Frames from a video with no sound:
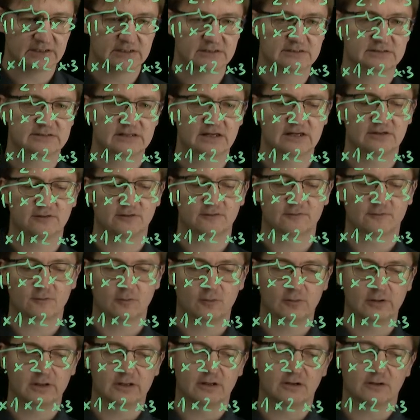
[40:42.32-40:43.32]
instead of
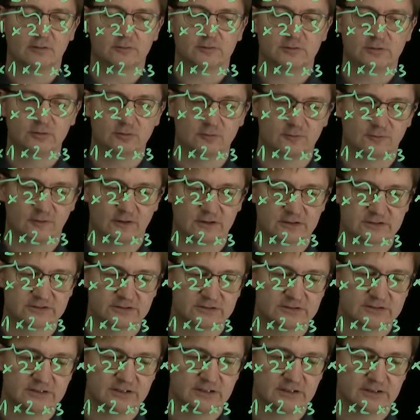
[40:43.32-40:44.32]
calling out two
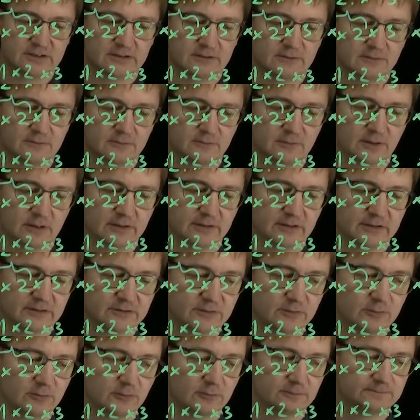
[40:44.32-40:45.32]
functions here, 1 and
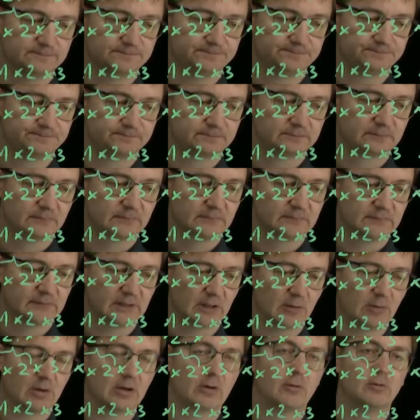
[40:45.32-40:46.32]
2,
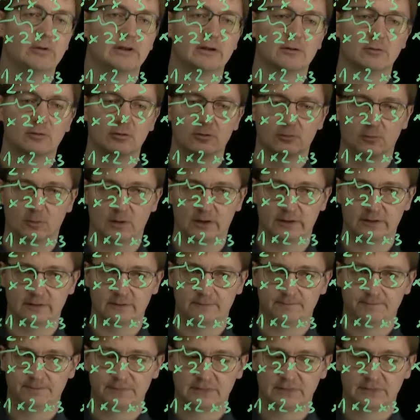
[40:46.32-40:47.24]
now I only call 1.